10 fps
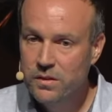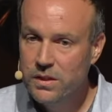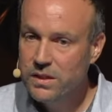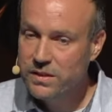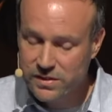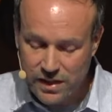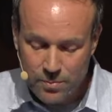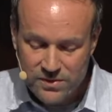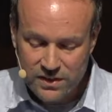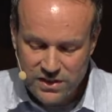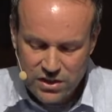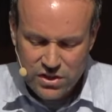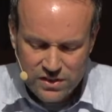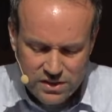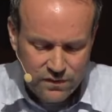He accepts us. He
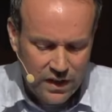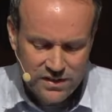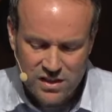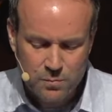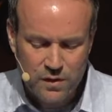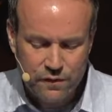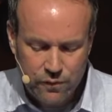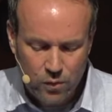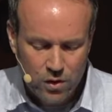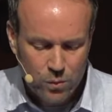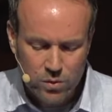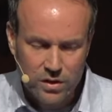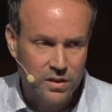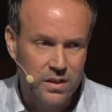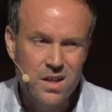justifies us before we're
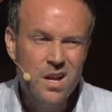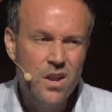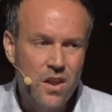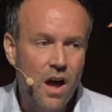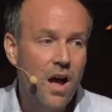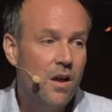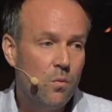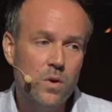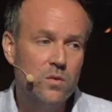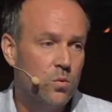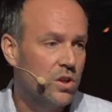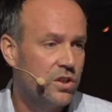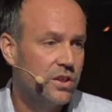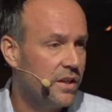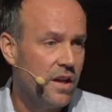good, not when we're
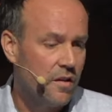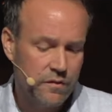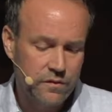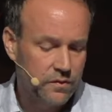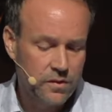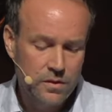good enough.